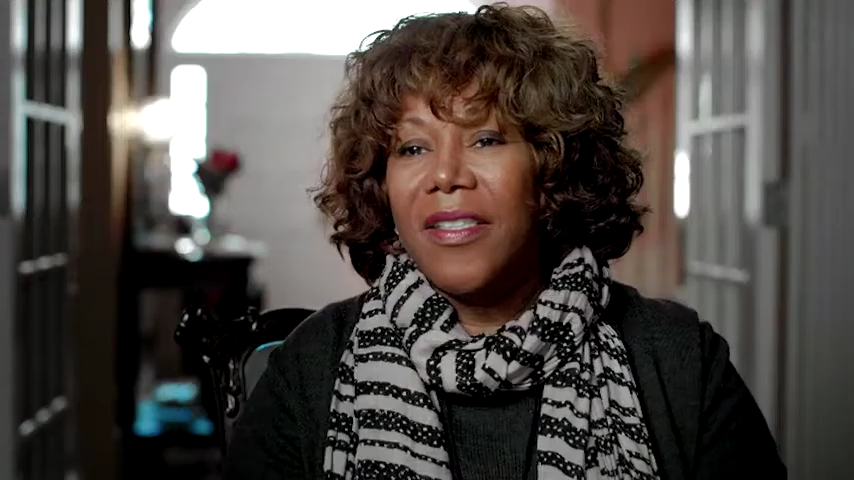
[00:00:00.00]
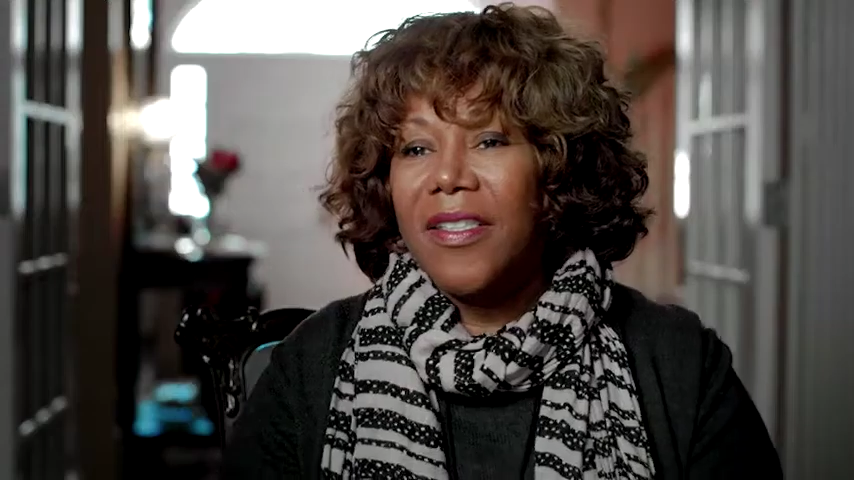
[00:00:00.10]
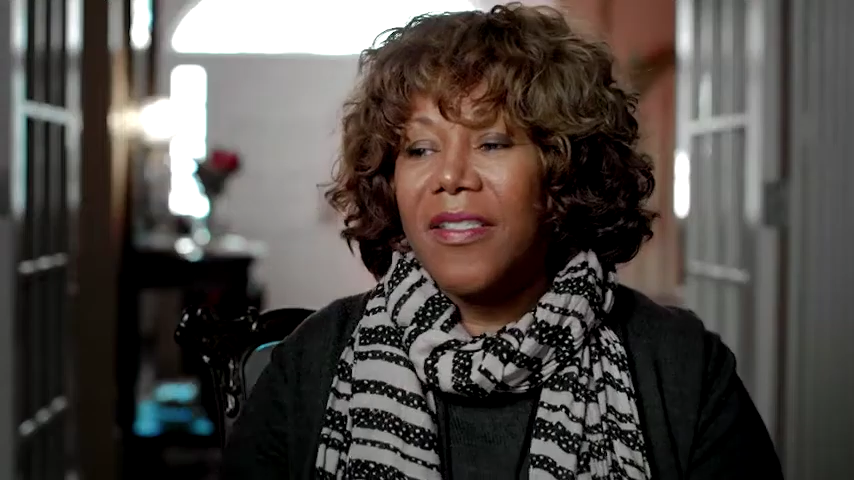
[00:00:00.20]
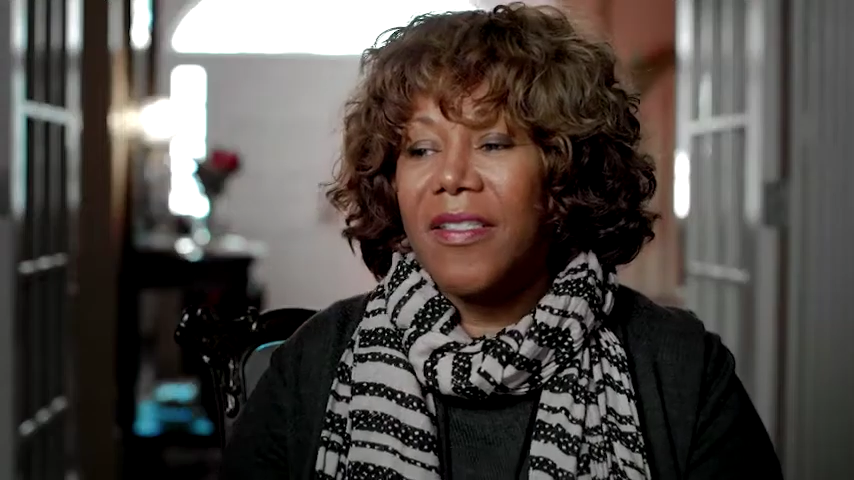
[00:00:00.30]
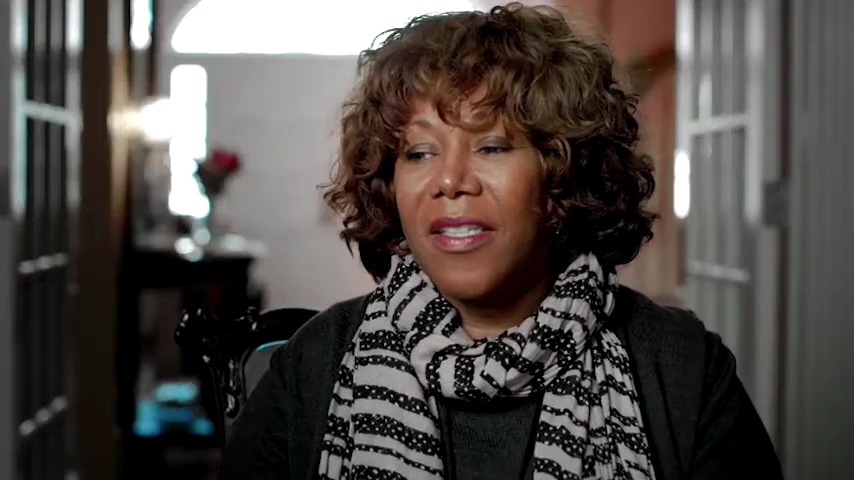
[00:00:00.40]

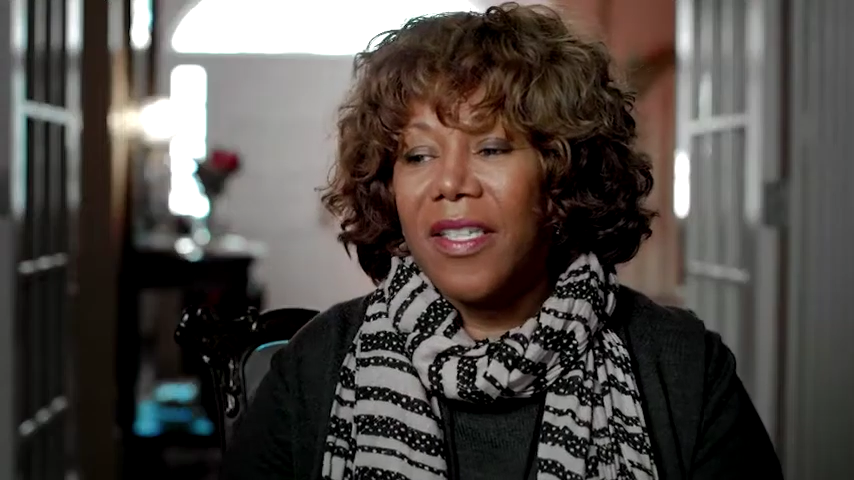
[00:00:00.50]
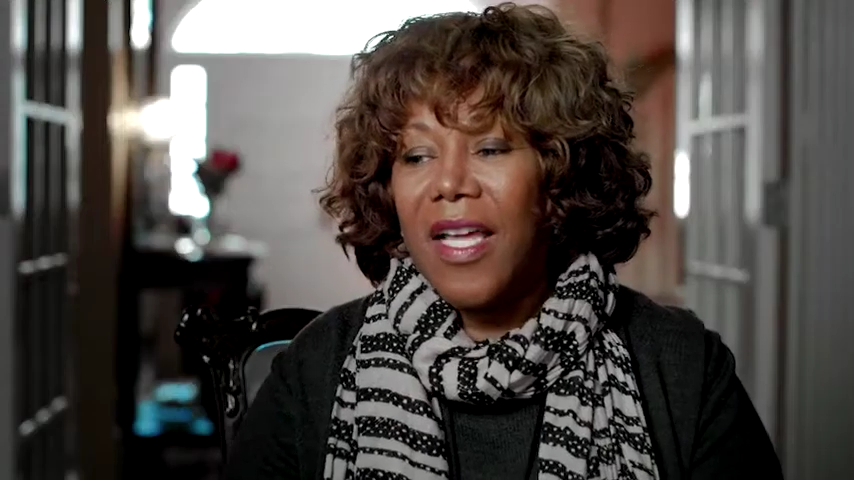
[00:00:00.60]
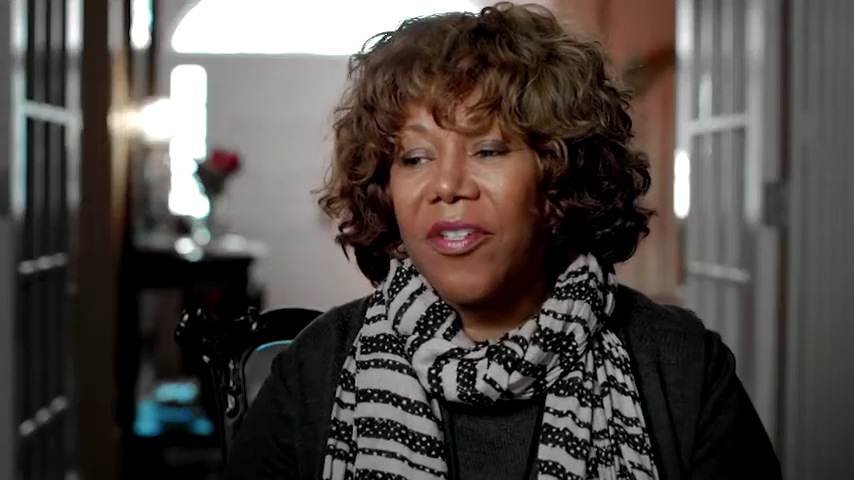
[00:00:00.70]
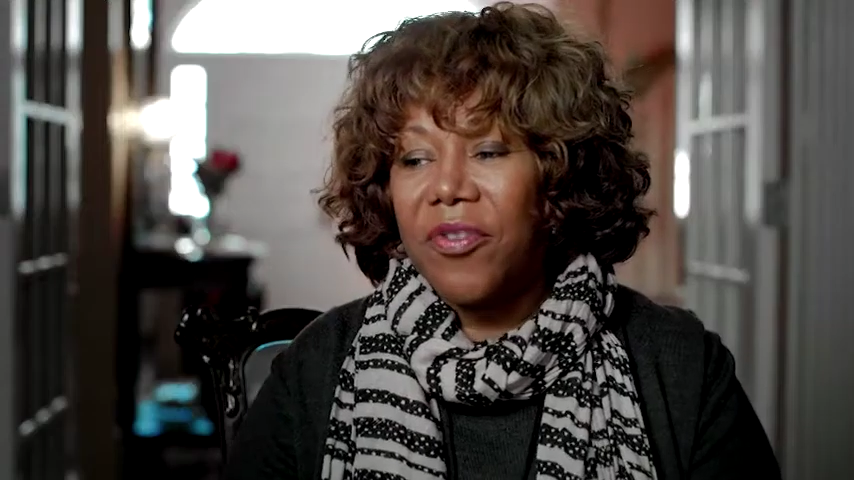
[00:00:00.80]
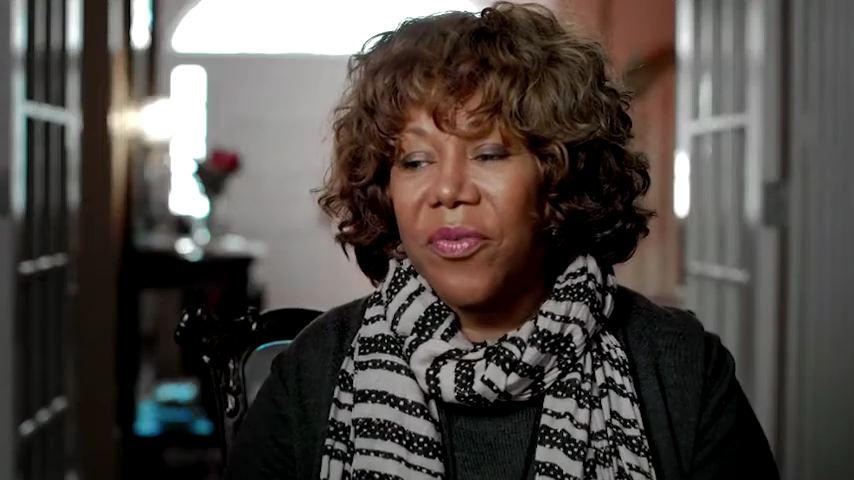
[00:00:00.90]
to the
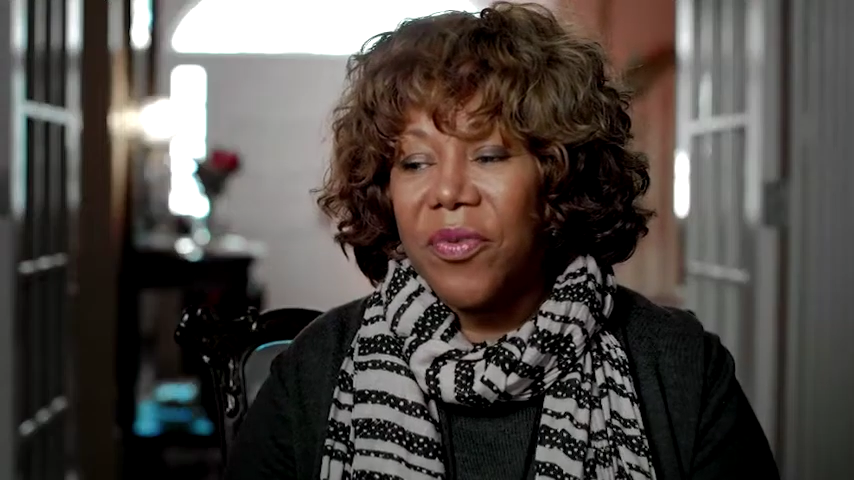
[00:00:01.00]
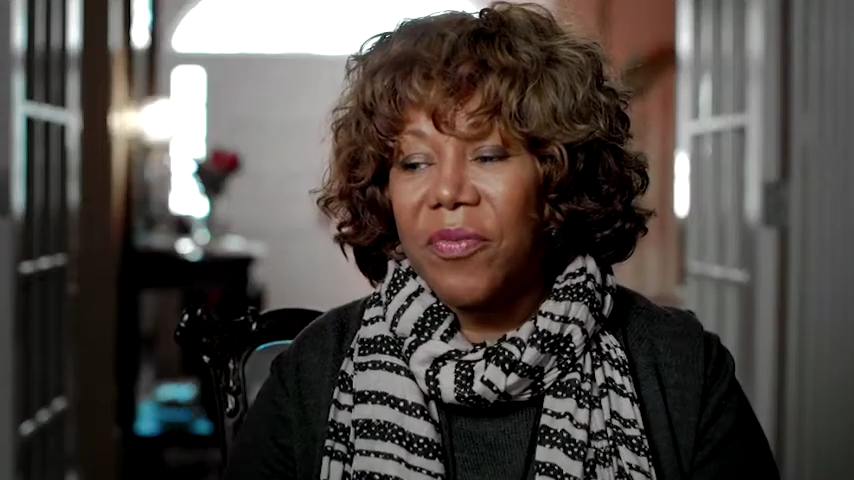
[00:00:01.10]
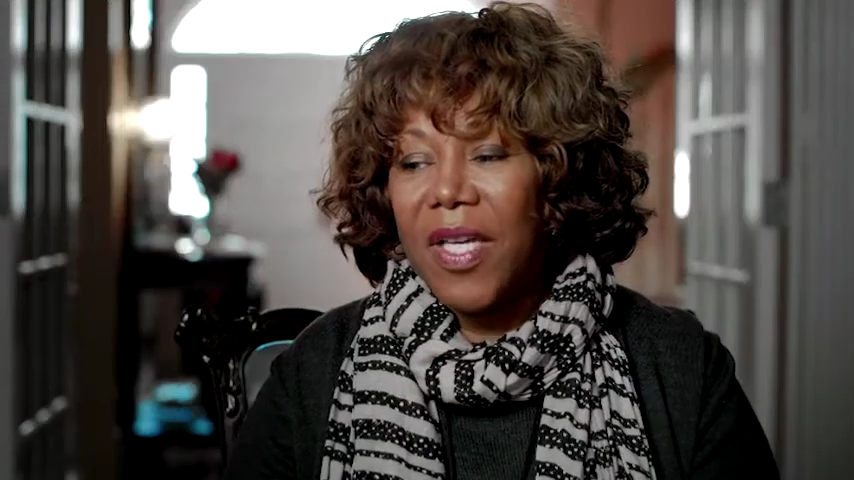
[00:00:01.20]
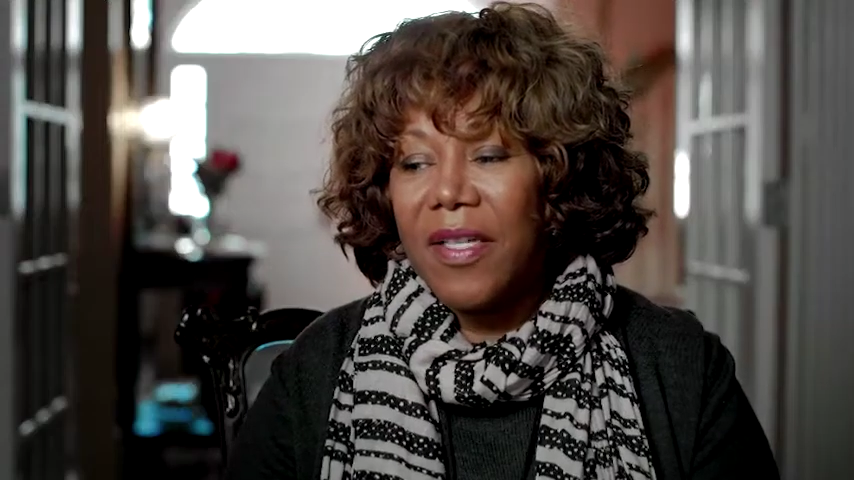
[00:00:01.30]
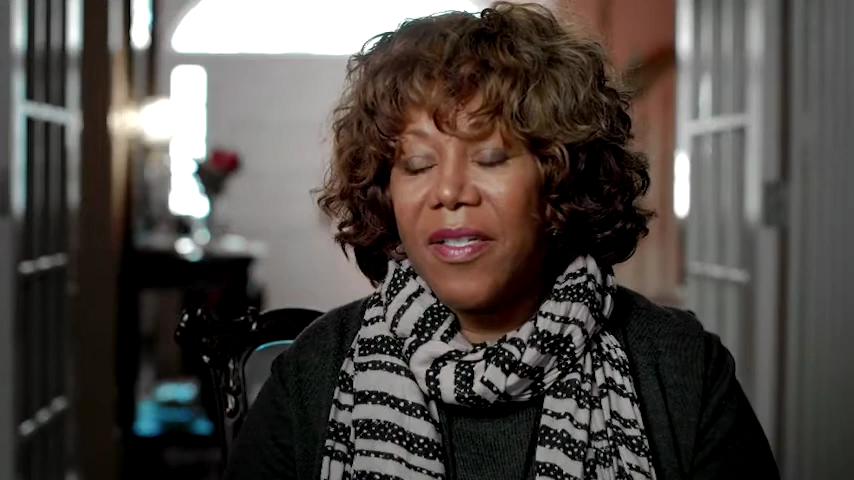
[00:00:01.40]

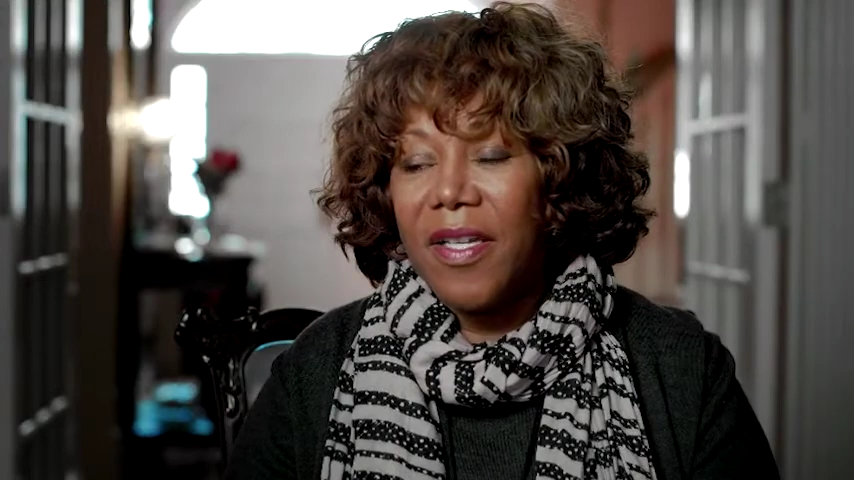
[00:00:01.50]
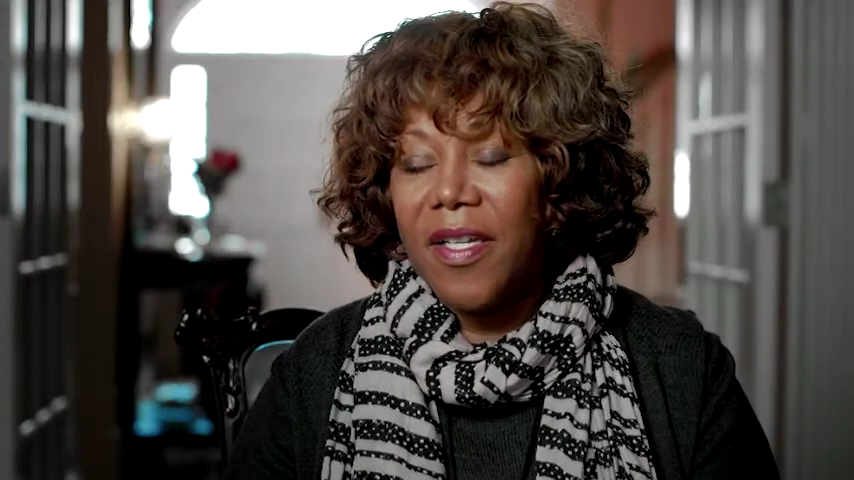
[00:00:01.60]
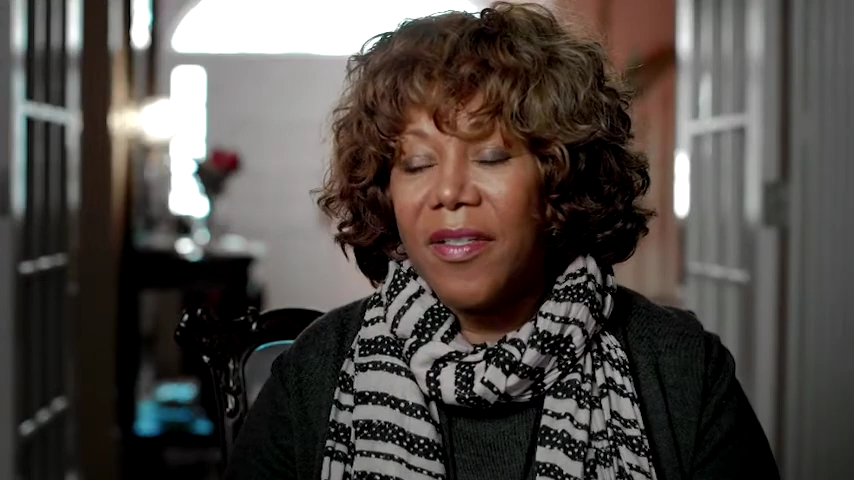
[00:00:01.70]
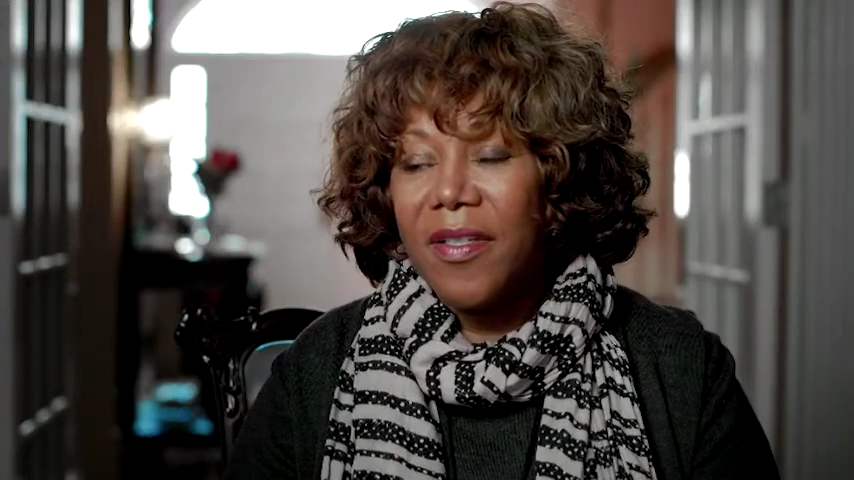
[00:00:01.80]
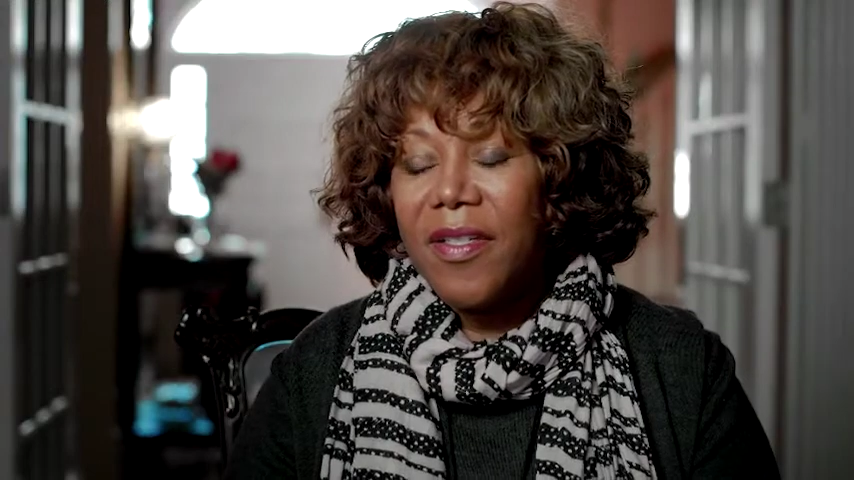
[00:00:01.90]
classroom that day,